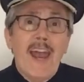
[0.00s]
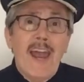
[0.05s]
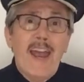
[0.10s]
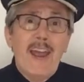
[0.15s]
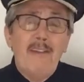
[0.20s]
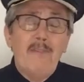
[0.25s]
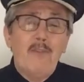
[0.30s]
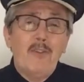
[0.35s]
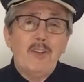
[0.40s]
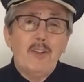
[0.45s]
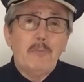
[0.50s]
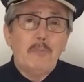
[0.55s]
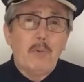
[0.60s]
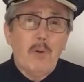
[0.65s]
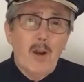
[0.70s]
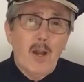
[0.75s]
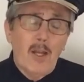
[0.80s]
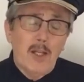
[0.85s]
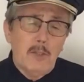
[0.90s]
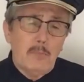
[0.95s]
average
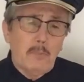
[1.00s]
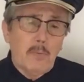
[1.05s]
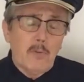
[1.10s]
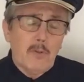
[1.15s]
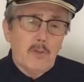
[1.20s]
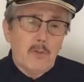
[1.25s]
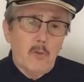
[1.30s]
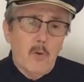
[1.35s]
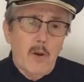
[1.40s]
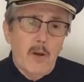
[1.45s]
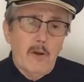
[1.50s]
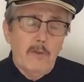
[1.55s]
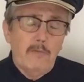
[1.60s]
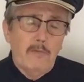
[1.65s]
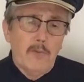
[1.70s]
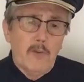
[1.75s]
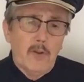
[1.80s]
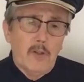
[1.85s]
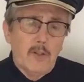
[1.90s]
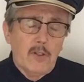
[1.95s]
price per square
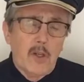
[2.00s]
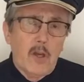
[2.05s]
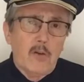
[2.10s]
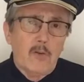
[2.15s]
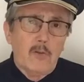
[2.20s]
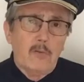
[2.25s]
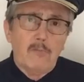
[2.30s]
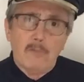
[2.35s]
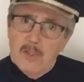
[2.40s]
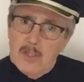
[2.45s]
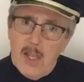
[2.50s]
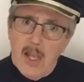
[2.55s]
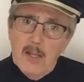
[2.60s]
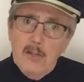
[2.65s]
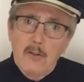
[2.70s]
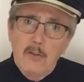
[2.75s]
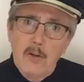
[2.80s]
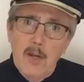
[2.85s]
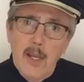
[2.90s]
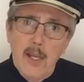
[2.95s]
foot total. Is that
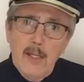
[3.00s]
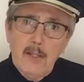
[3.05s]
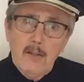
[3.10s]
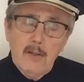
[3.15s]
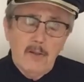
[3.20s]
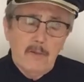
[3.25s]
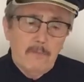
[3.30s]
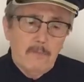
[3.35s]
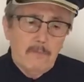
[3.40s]
correct?